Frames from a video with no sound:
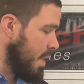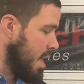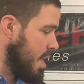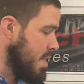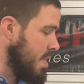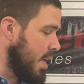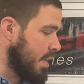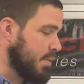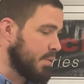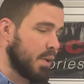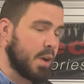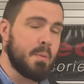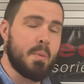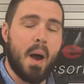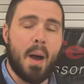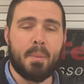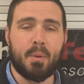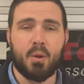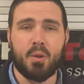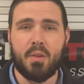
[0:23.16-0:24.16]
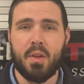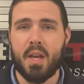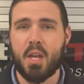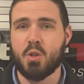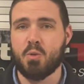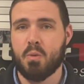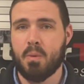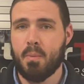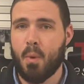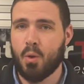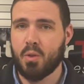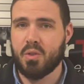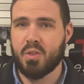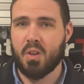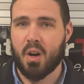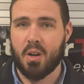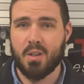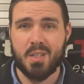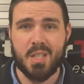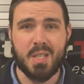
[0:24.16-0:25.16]
Another very popular thing is remote
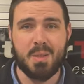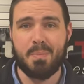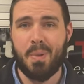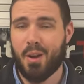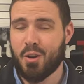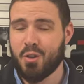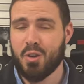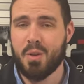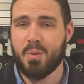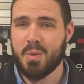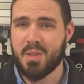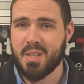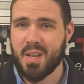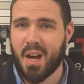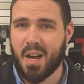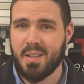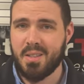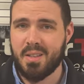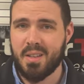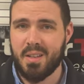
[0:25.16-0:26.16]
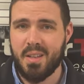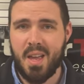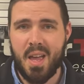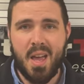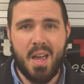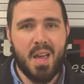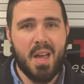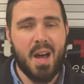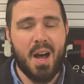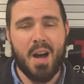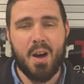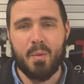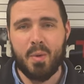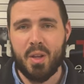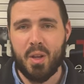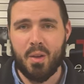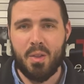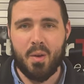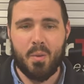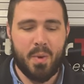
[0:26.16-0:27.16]
starts, especially in Wisconsin.
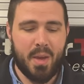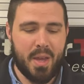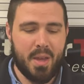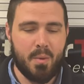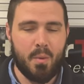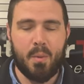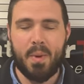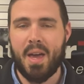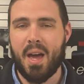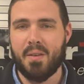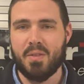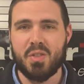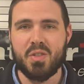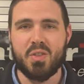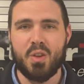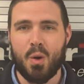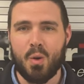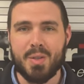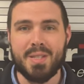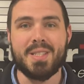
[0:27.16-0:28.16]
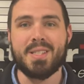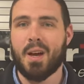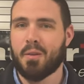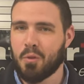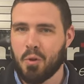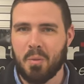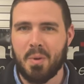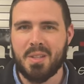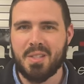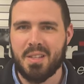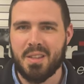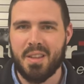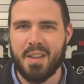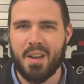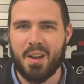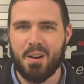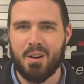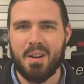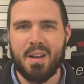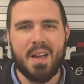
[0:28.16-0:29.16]
We know that when we have snow several months of the
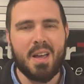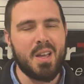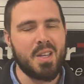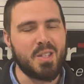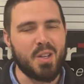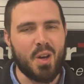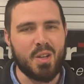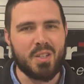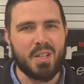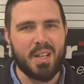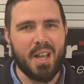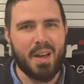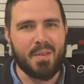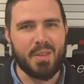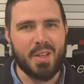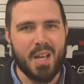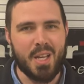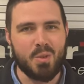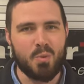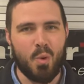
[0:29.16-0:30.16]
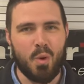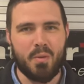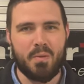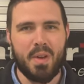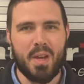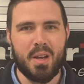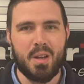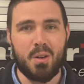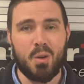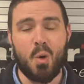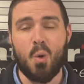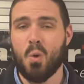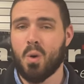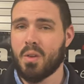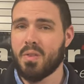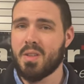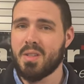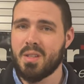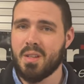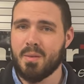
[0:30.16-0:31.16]
year, it's always good to have a nice warm vehicle.
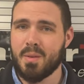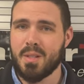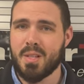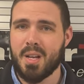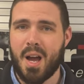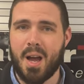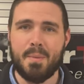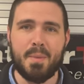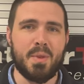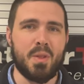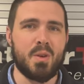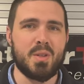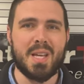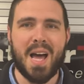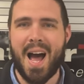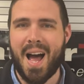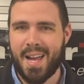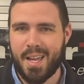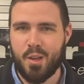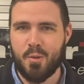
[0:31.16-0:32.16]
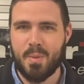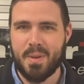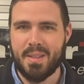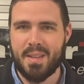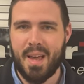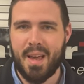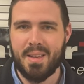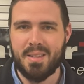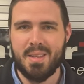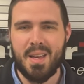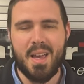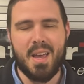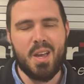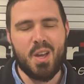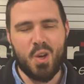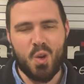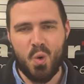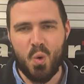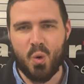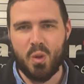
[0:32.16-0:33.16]
Or in the summertime, when those hot, humid days,
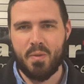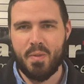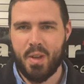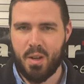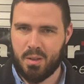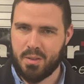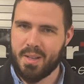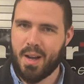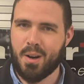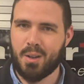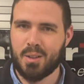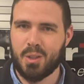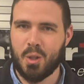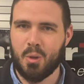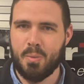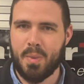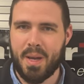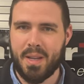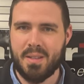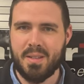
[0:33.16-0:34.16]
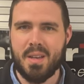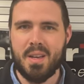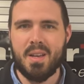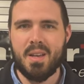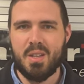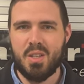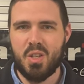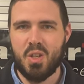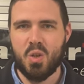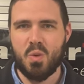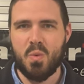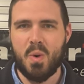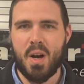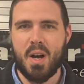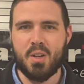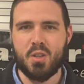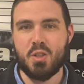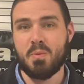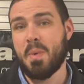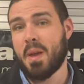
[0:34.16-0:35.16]
cool the vehicle down a little bit to
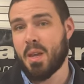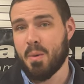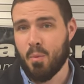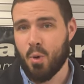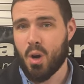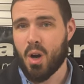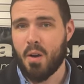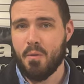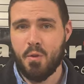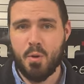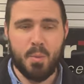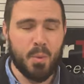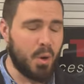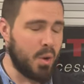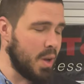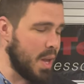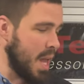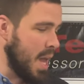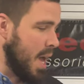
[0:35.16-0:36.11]
just make it more comfortable.